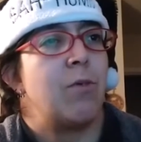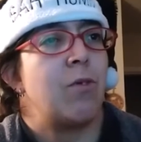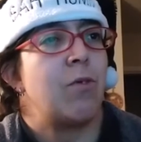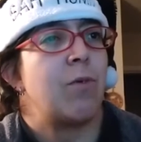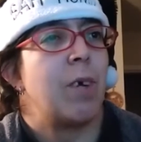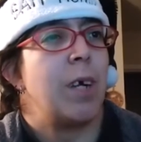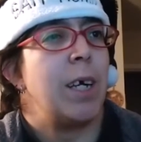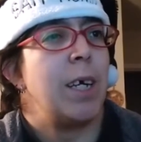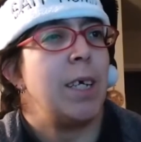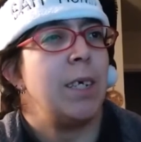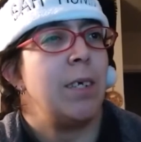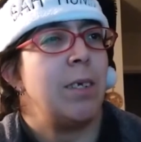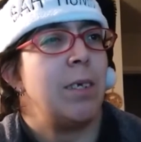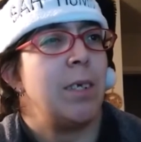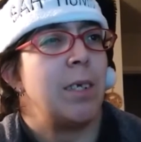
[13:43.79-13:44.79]

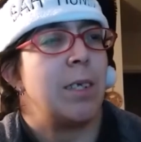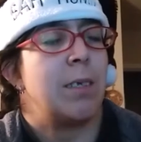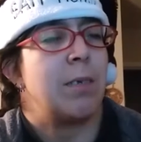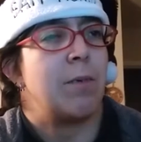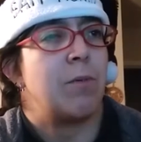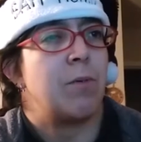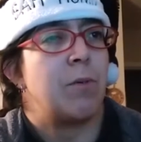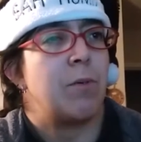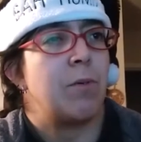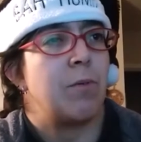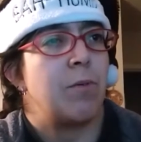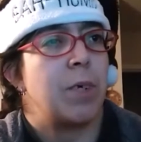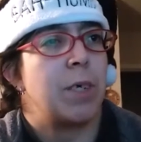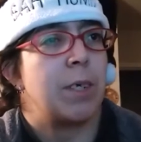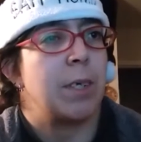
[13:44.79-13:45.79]
trying to
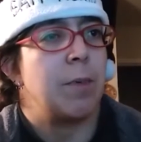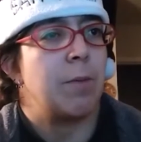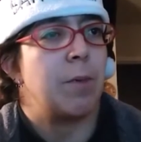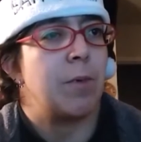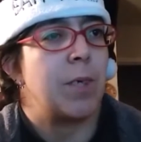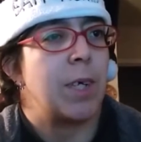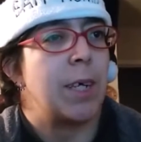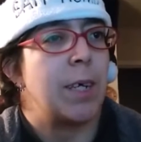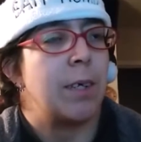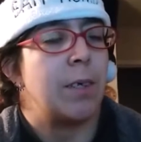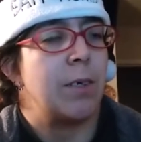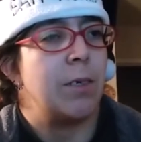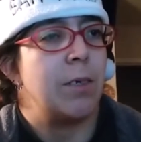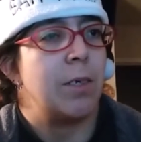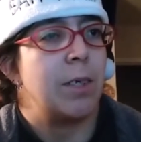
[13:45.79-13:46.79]
see if there's any
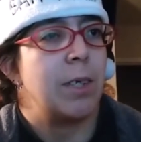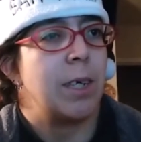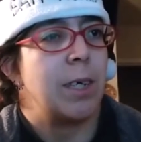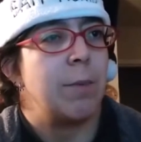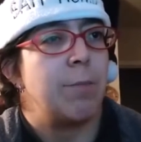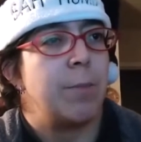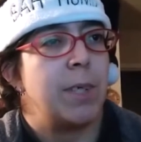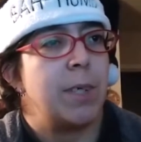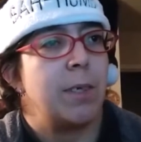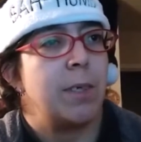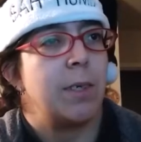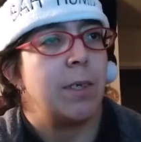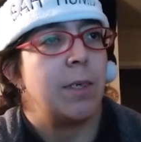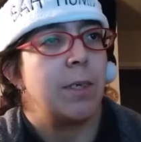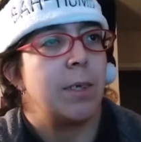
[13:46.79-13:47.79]
others I
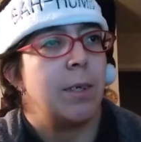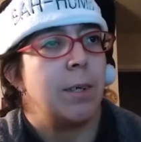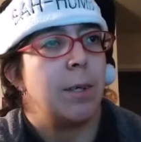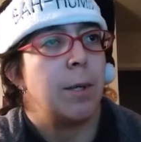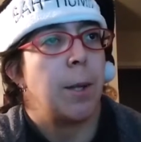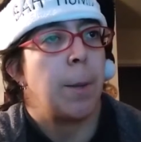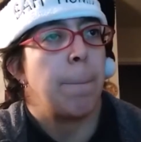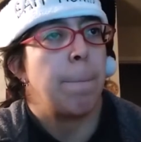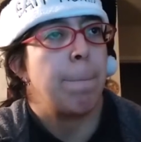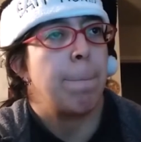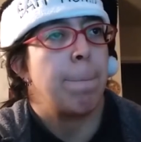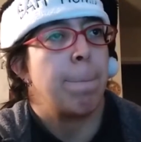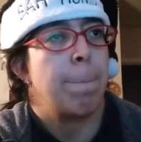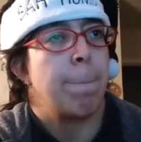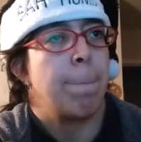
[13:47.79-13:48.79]
miss.
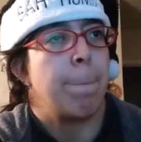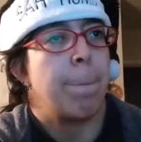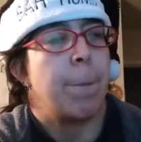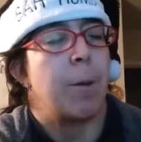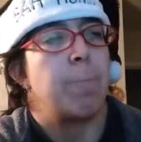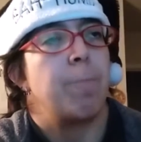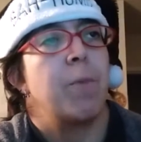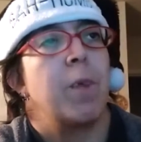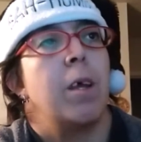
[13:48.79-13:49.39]
No.